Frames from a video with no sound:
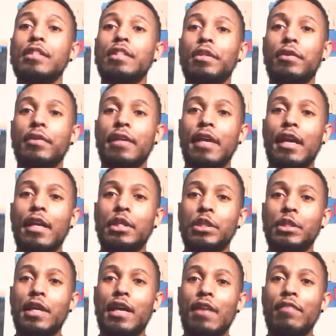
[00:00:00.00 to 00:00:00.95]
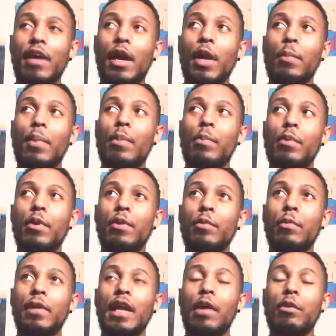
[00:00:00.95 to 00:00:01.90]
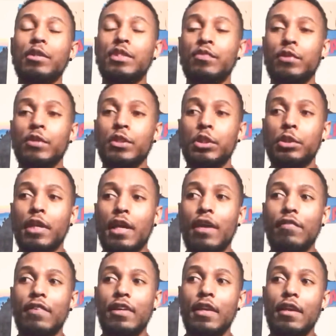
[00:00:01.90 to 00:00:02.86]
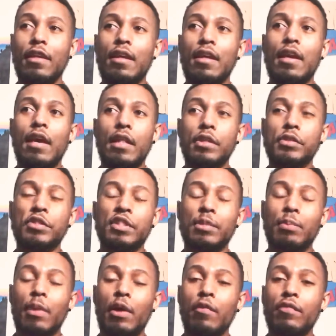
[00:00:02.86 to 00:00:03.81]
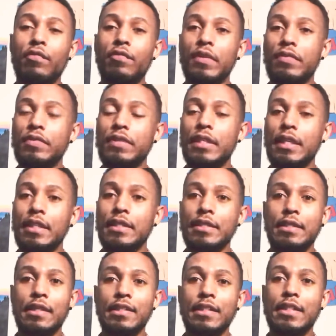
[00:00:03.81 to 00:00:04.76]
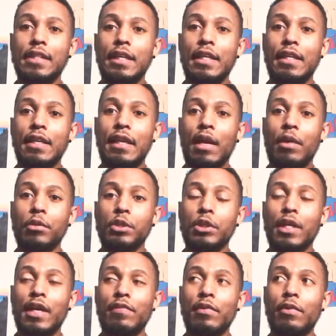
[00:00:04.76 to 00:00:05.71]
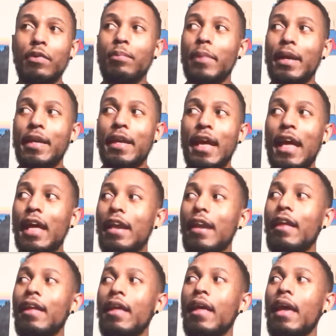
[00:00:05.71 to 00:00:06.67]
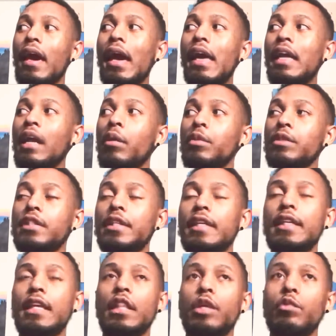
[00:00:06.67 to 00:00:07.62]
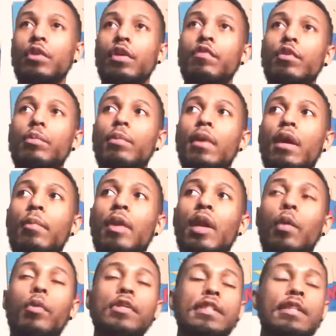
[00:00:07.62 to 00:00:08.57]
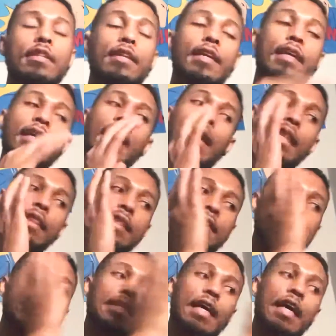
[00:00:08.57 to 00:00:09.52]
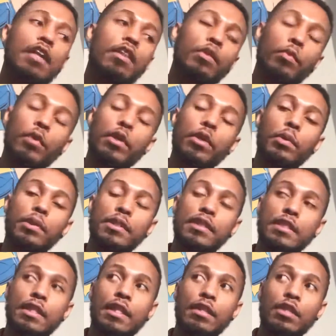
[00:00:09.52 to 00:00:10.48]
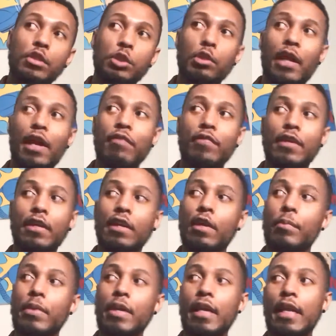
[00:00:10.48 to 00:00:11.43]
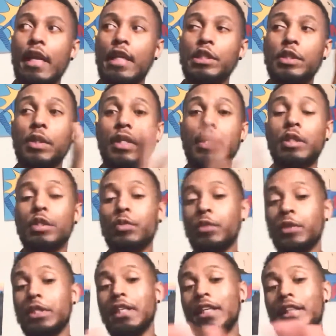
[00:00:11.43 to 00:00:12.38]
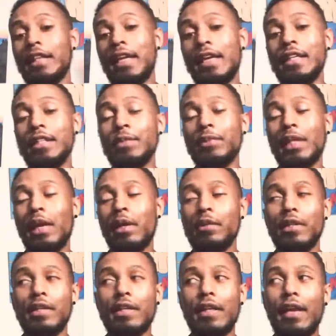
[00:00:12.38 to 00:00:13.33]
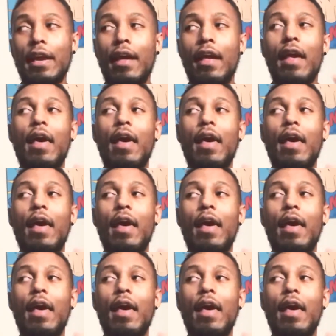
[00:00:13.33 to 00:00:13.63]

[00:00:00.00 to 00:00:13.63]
learning how to drive. I remember when I was first driving, this was about 15, 16, and I was driving with my dad. And I was looking at the rearview mirror, but I wasn't looking at the side of the window to see the traffic coming. I started switching lanes without looking.